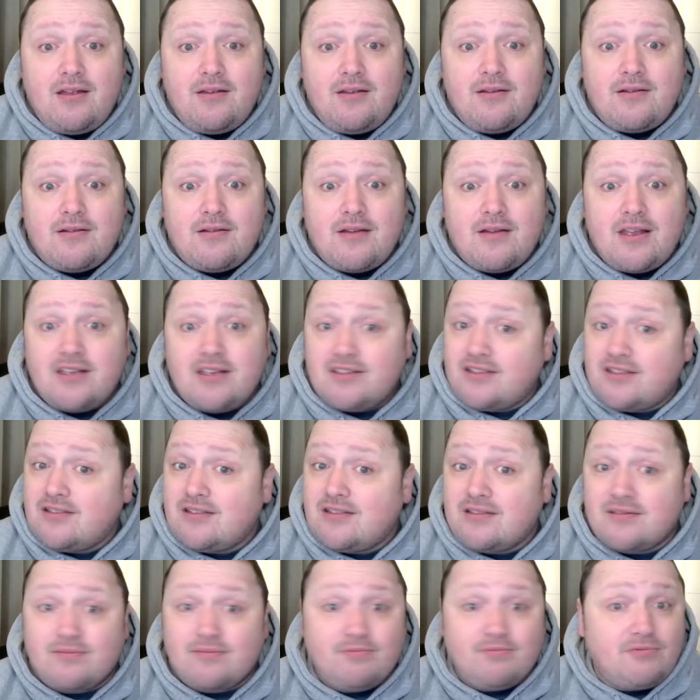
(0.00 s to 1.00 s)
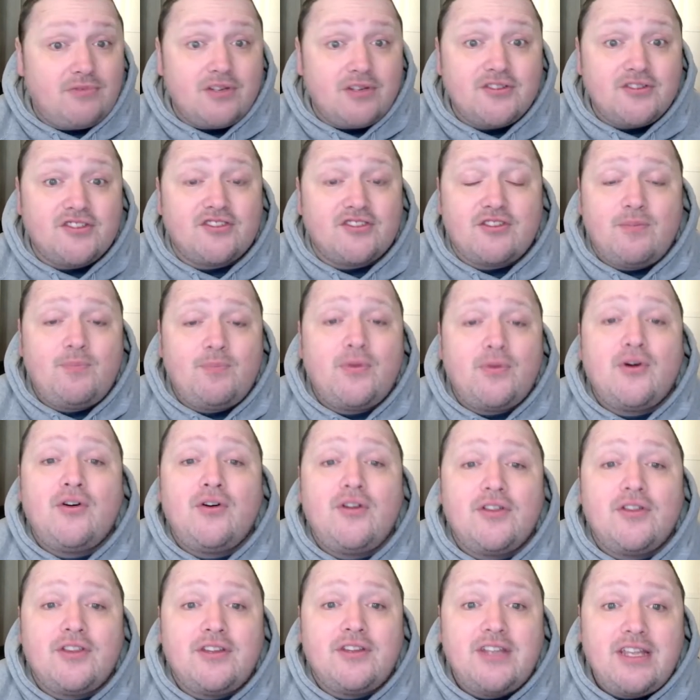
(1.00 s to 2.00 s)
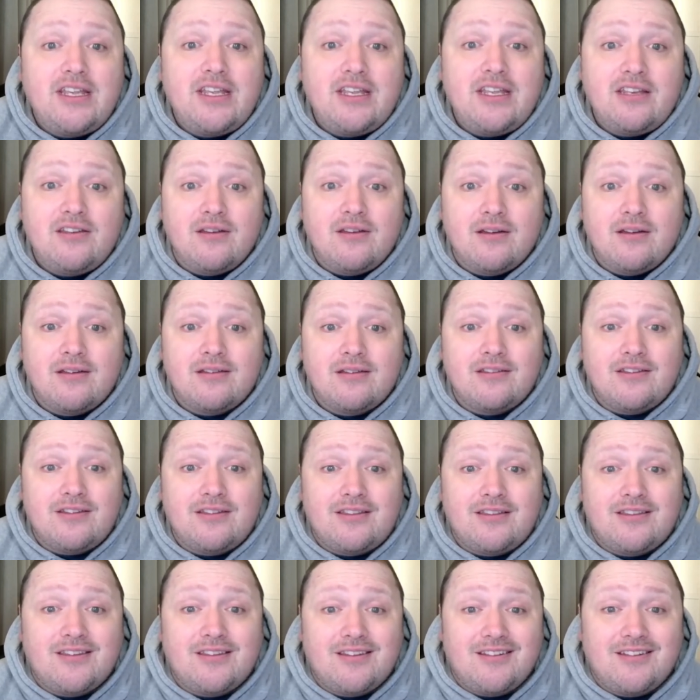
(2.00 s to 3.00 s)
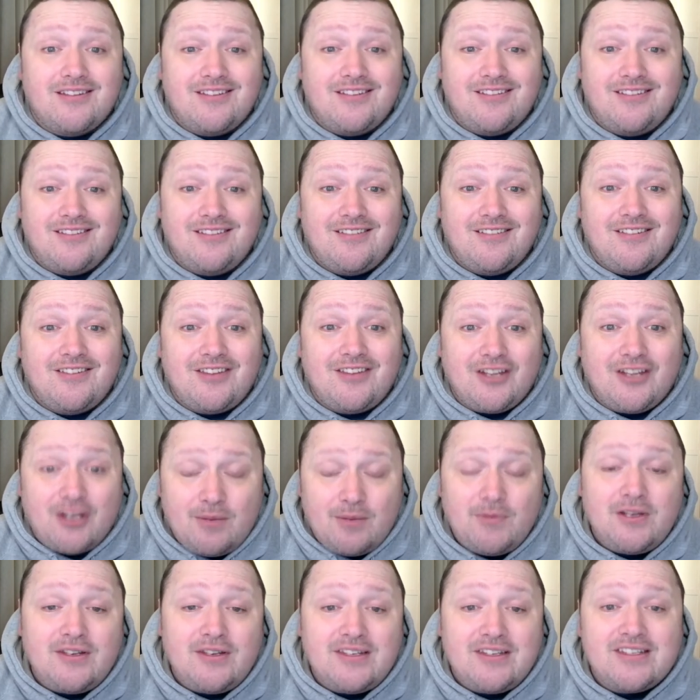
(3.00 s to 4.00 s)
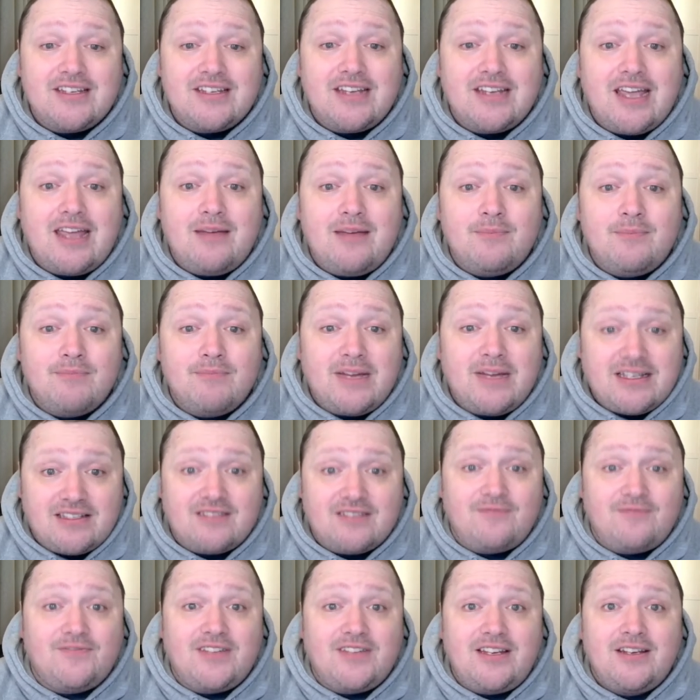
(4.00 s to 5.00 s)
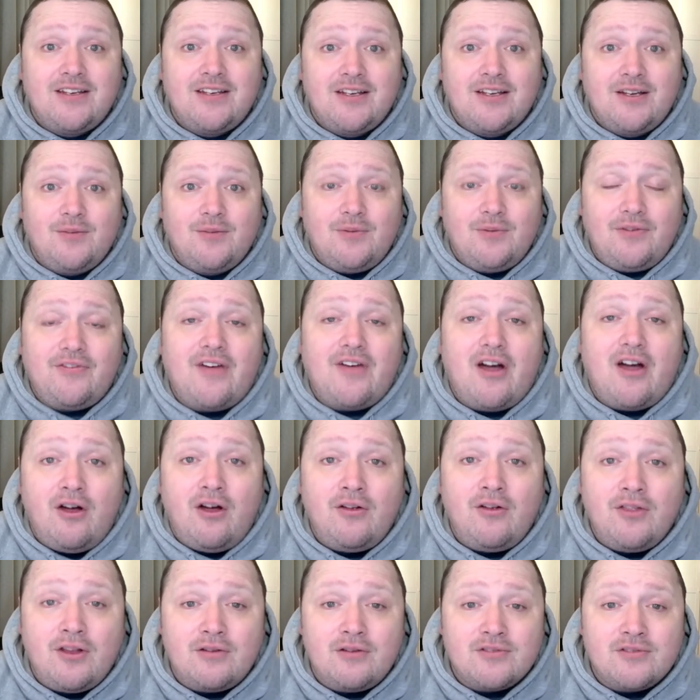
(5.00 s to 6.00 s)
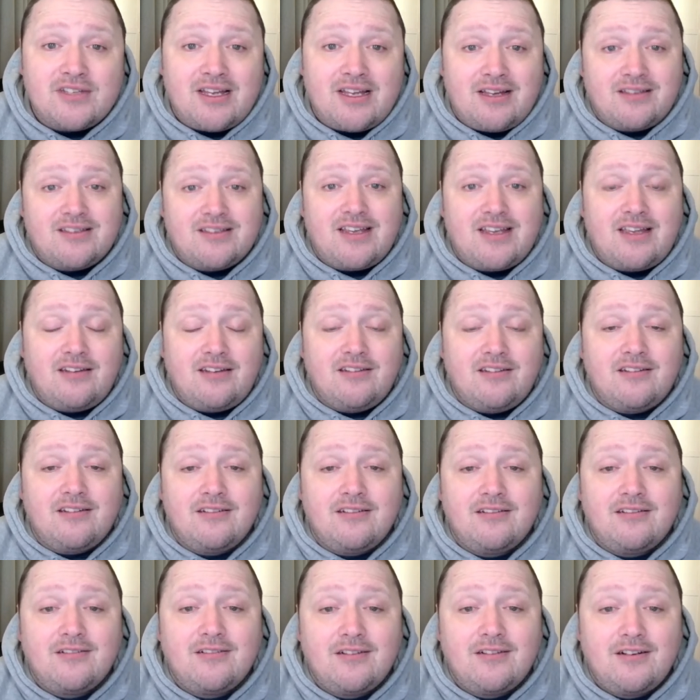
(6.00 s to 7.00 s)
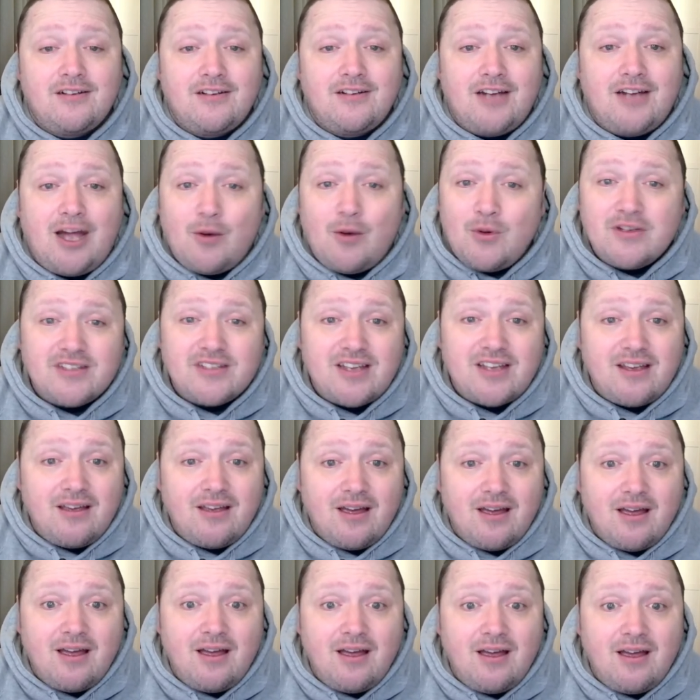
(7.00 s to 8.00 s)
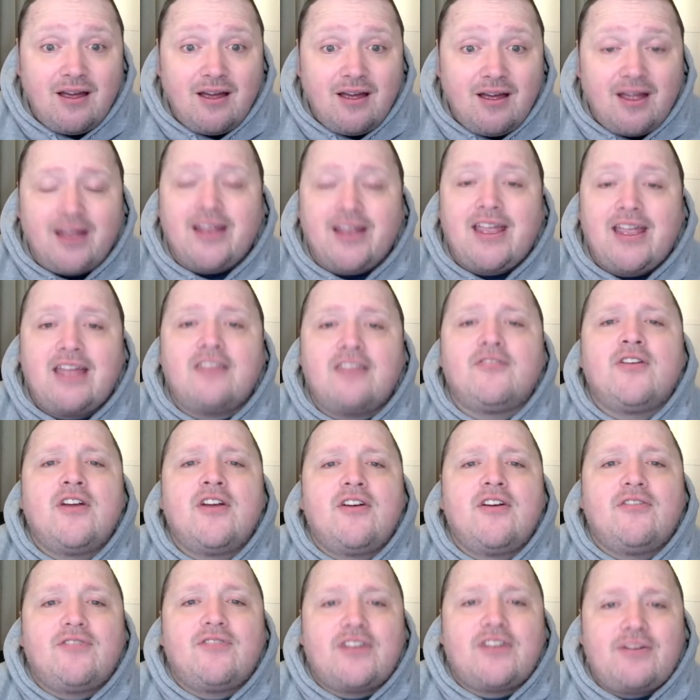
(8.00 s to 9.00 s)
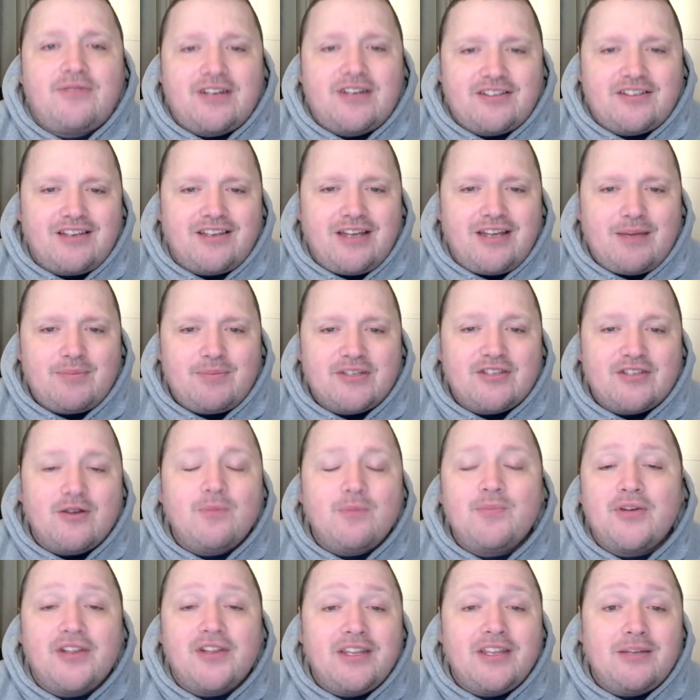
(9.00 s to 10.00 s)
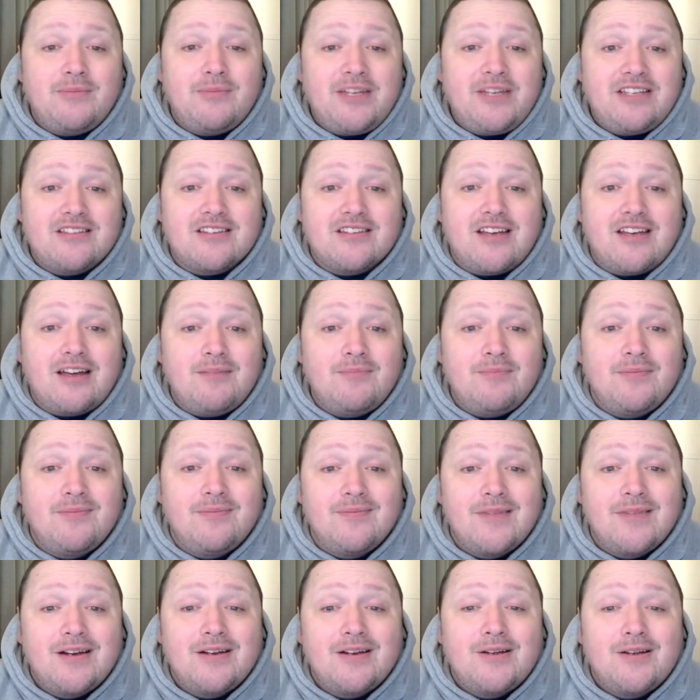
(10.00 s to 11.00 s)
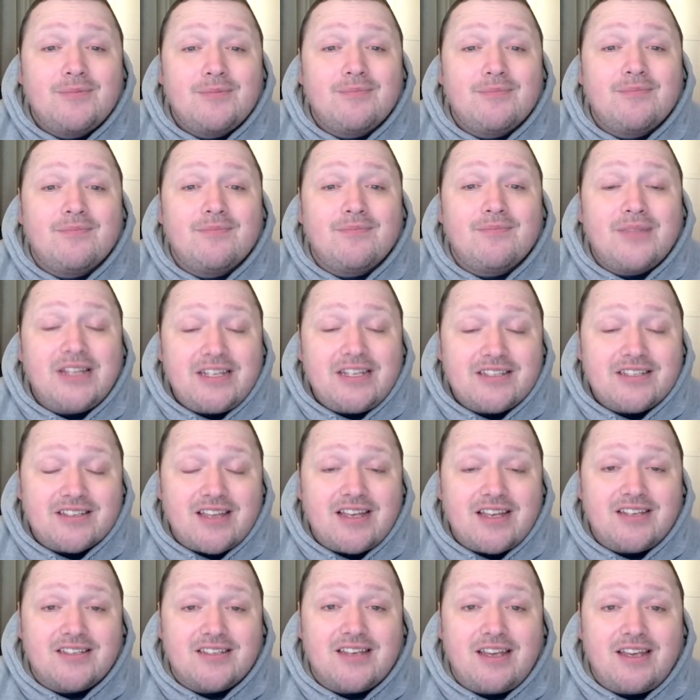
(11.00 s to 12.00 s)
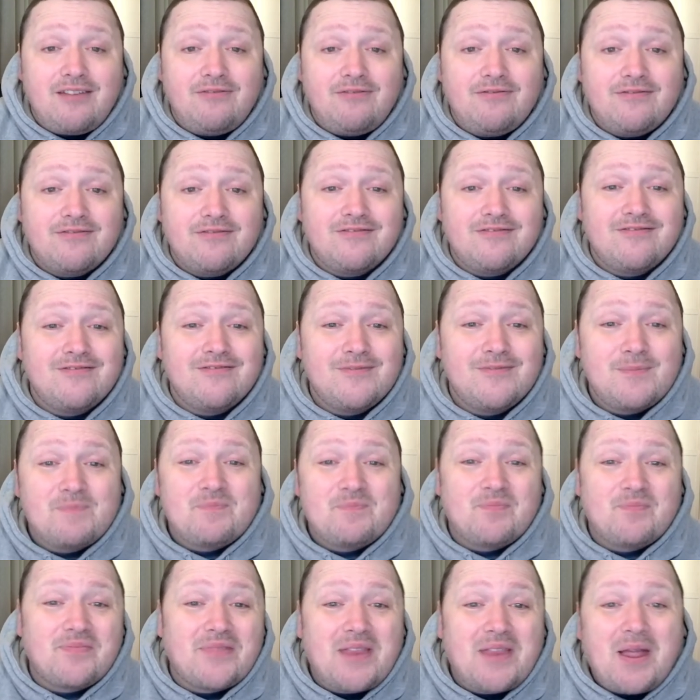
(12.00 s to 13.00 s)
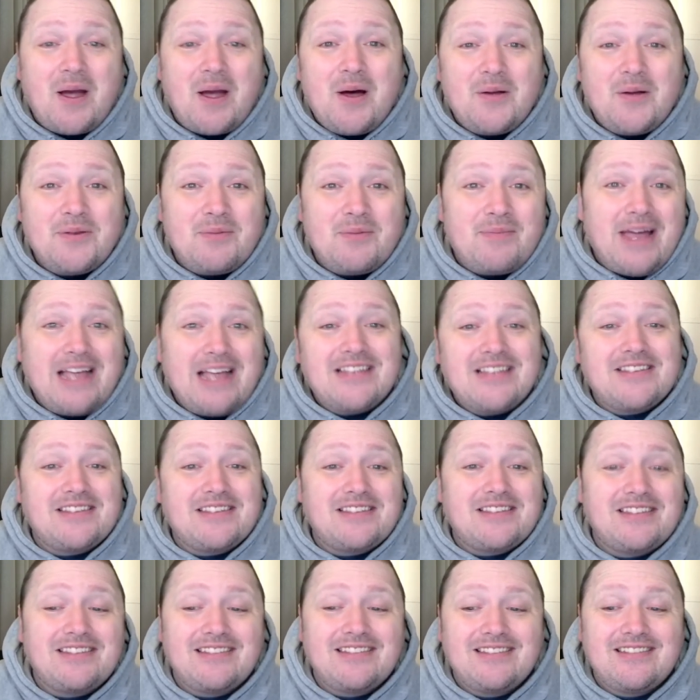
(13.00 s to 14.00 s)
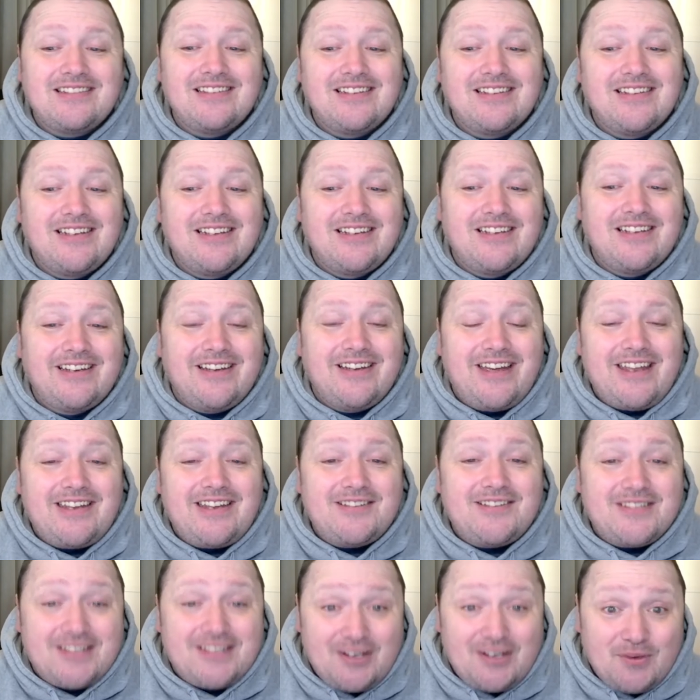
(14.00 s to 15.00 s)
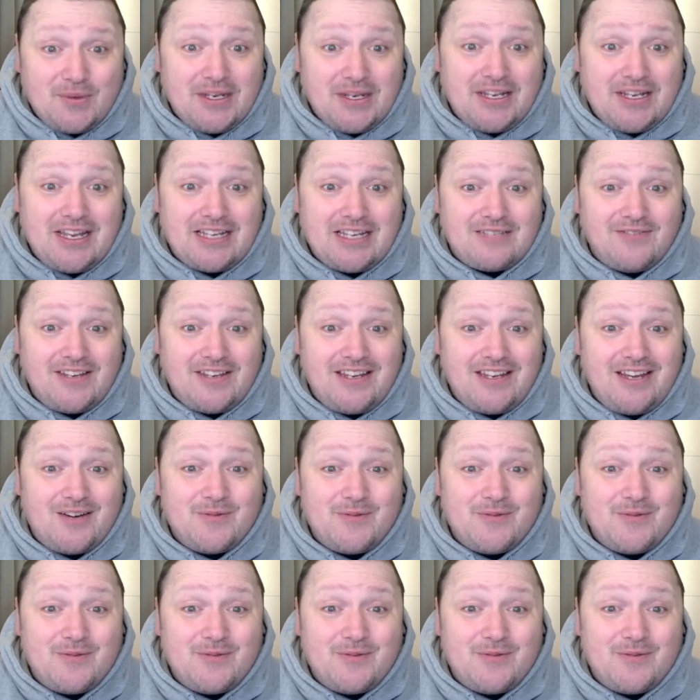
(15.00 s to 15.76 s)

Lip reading: It does support the community game massively with all those that attend. I won't say again for the rest of the episode, but in the meantime, please stay safe. All the best, and I'll see you in the next video.